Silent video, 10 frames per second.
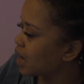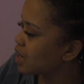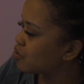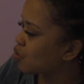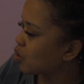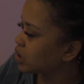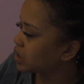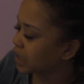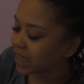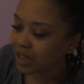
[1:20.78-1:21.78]
you call
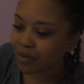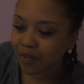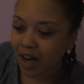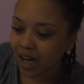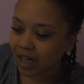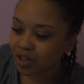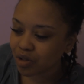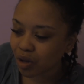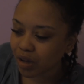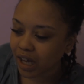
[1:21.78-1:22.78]
it, the
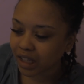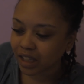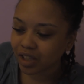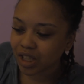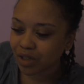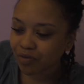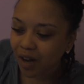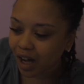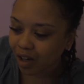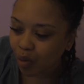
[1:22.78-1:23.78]
Ifa, like the Ifa,